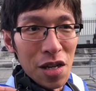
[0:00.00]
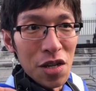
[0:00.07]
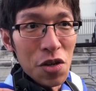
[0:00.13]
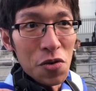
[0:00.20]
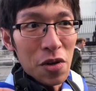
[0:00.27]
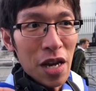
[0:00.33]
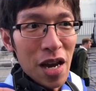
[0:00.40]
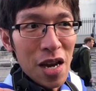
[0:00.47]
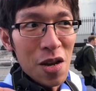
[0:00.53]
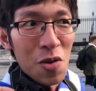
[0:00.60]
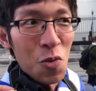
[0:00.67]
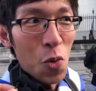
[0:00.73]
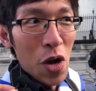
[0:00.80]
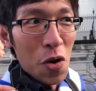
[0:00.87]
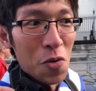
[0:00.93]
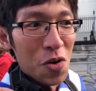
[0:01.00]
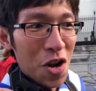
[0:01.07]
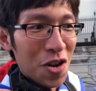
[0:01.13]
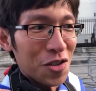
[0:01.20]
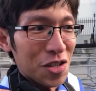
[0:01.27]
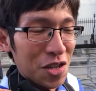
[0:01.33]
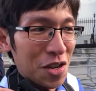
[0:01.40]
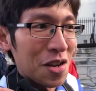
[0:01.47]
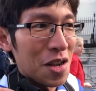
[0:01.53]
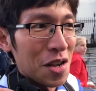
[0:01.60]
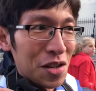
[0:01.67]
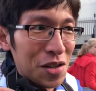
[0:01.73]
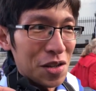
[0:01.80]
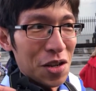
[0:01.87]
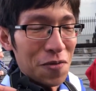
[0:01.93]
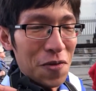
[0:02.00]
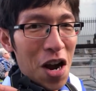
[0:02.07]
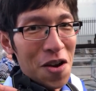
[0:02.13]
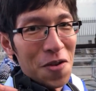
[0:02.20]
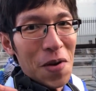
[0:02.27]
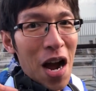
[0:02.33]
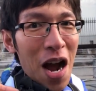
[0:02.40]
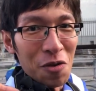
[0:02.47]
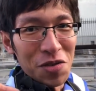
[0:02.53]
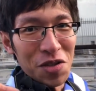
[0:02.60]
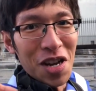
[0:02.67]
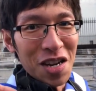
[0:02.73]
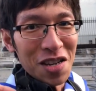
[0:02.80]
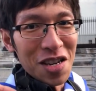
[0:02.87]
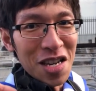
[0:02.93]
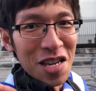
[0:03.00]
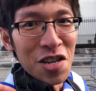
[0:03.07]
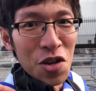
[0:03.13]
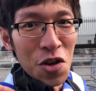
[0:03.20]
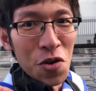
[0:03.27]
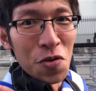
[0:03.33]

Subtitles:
The UK will not survive outside the EU.